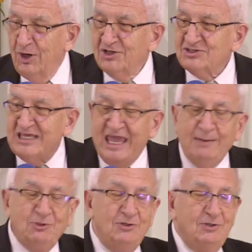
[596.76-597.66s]
and so I
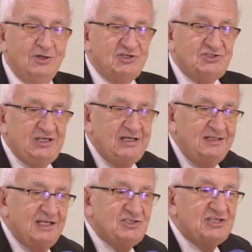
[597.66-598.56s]
was safe. It's like
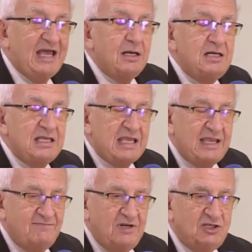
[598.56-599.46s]
having a human
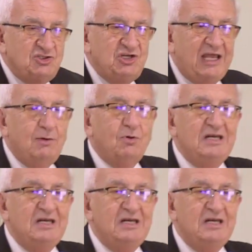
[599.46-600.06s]
seat belt.